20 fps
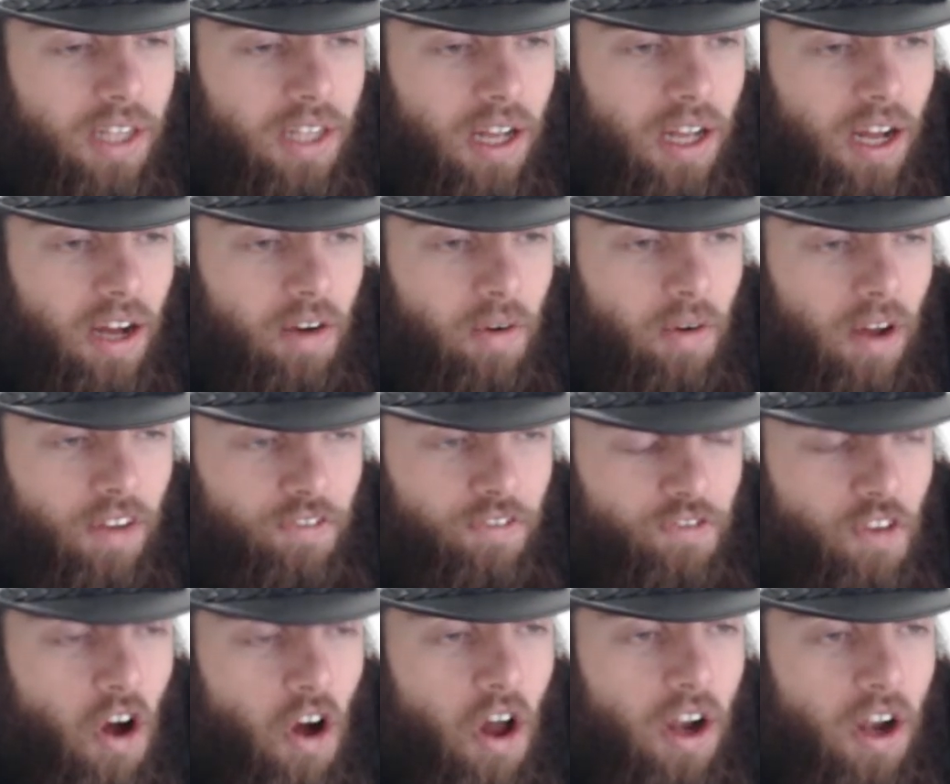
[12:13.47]
while
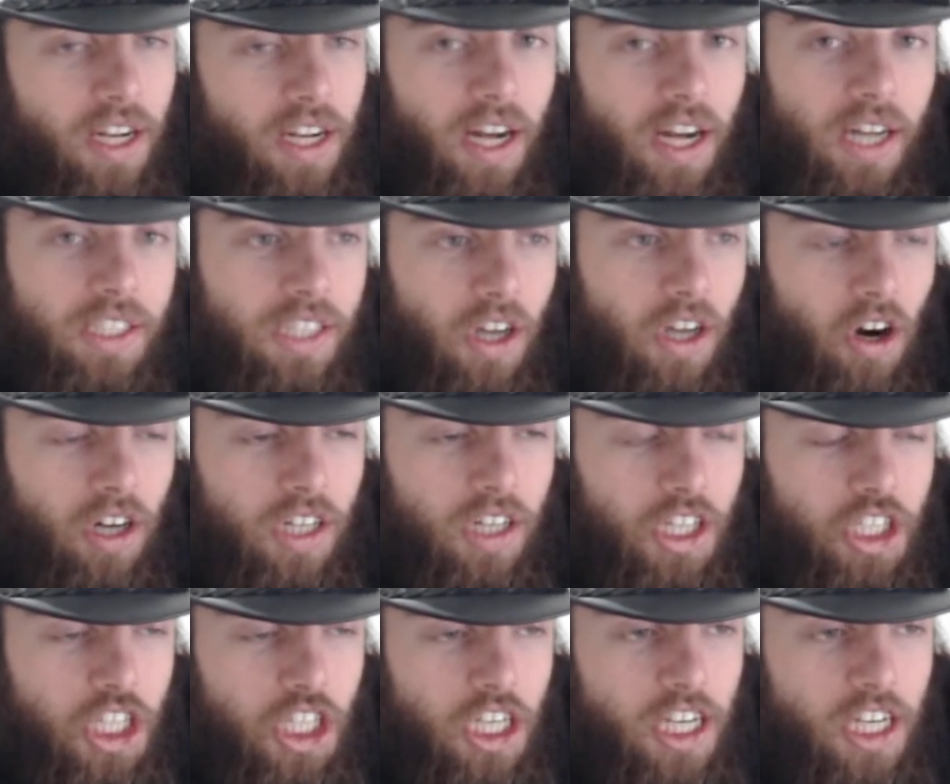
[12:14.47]
falling as hard
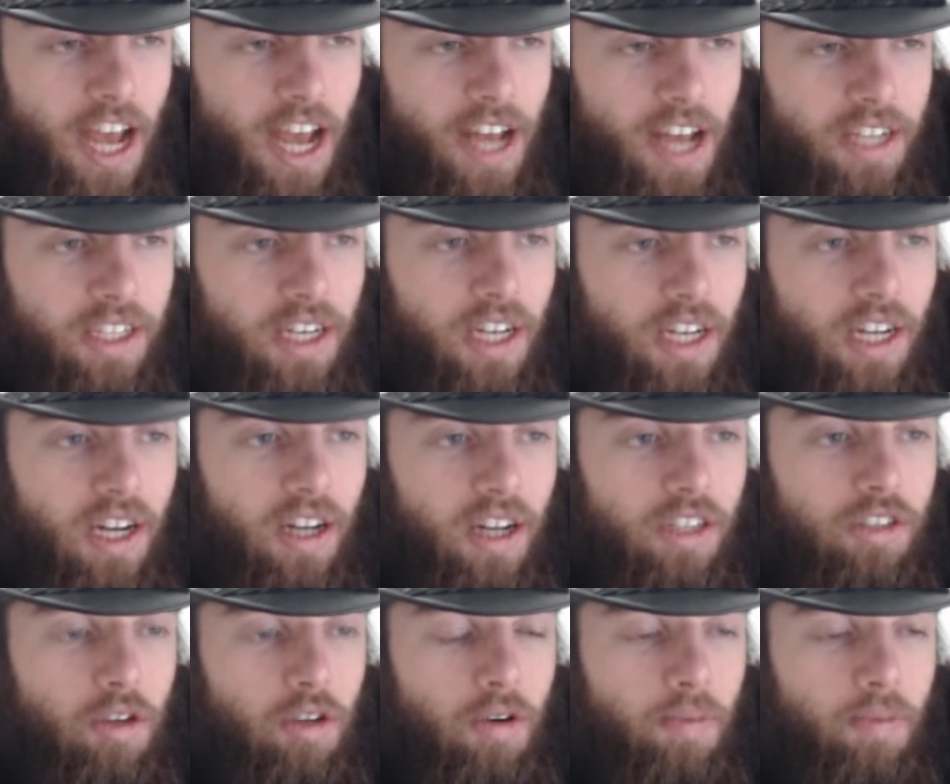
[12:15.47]
as she can
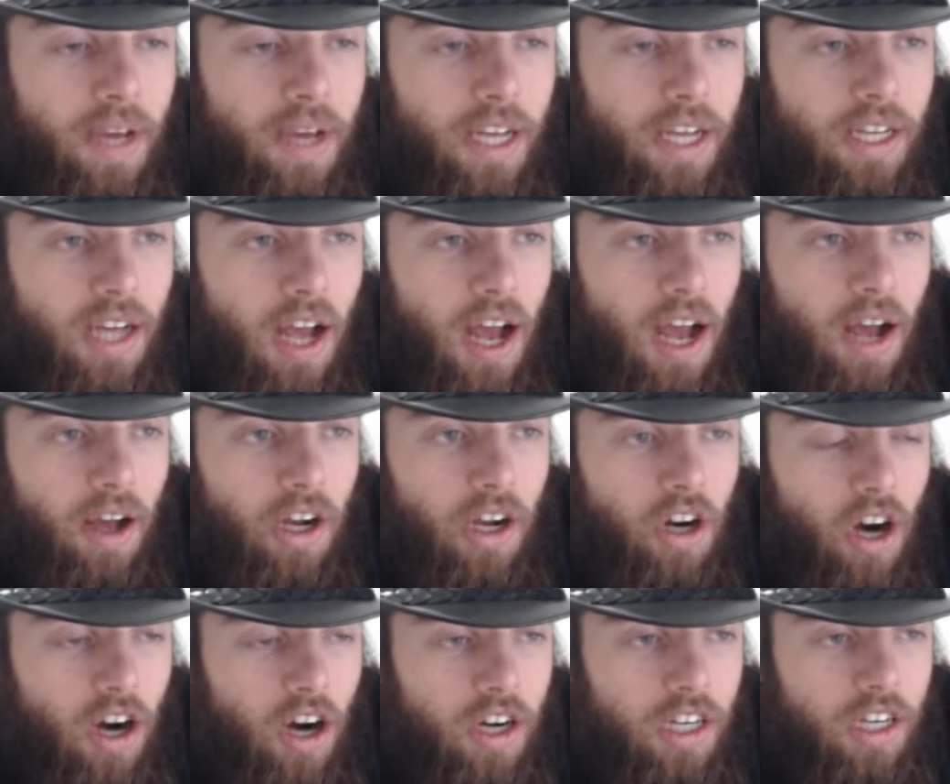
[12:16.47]
to make
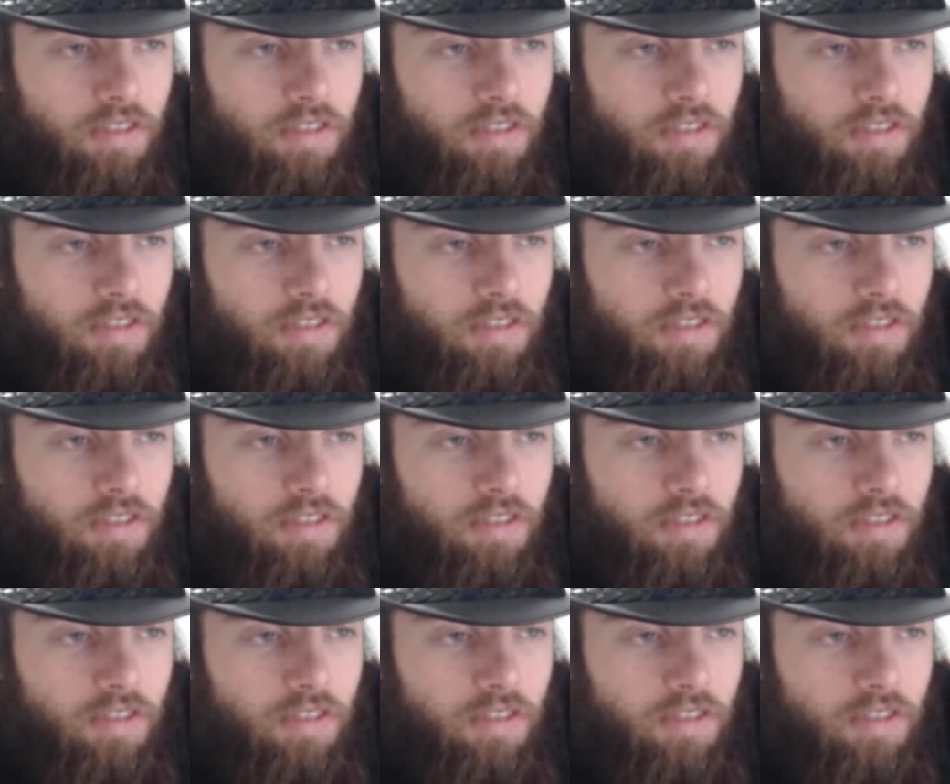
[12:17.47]
Carnage